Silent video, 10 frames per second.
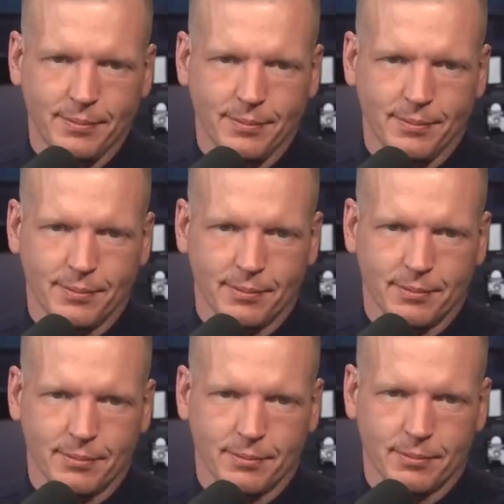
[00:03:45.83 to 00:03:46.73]

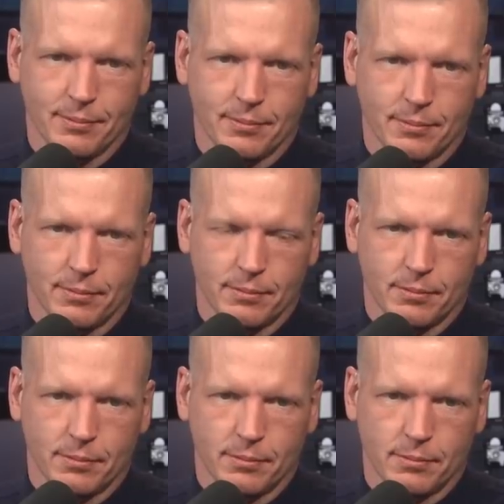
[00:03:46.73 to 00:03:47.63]

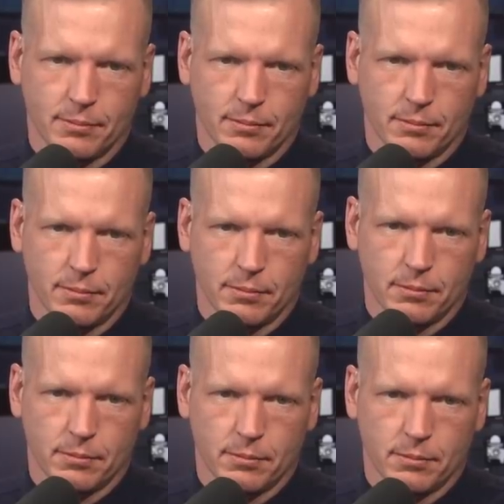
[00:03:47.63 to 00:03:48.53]

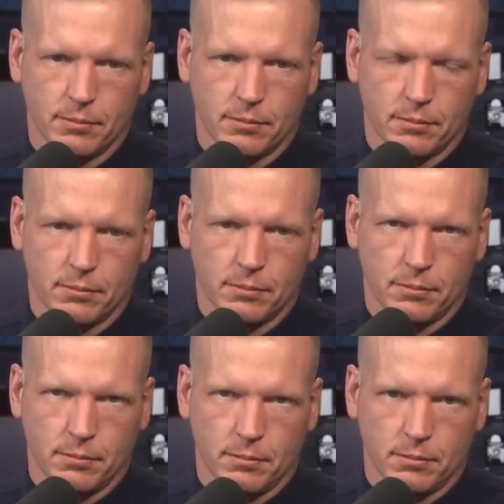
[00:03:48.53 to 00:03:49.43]

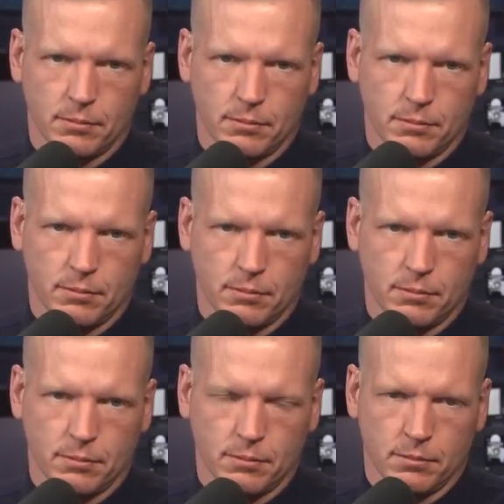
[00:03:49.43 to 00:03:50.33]

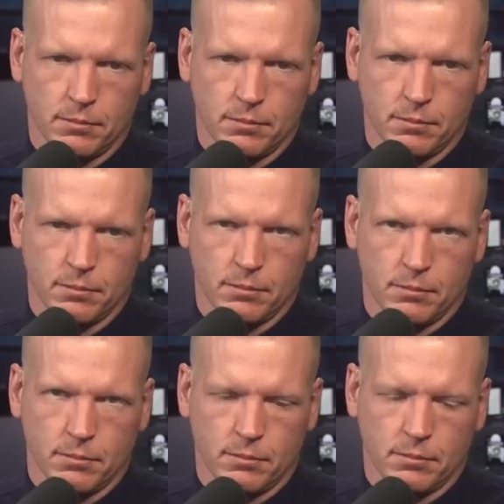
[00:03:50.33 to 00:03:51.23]

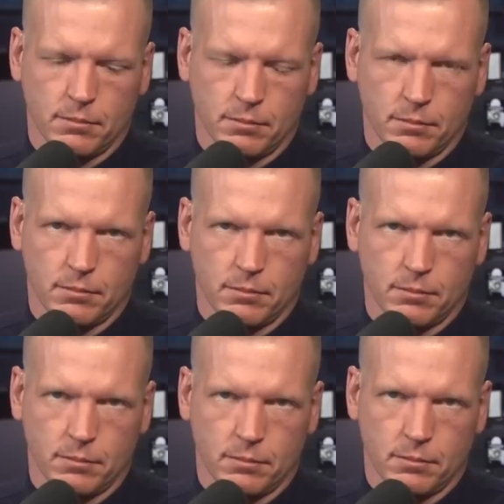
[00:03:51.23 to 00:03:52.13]

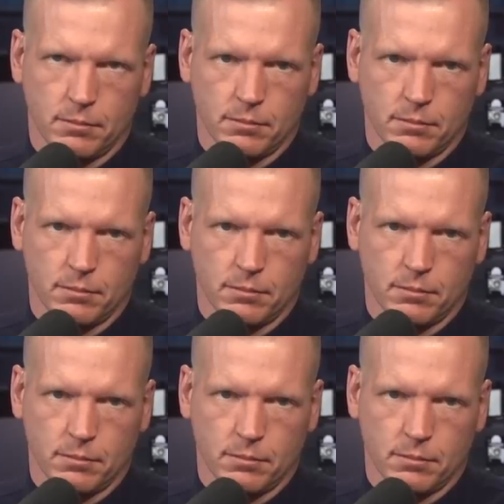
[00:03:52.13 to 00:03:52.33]
[no speech]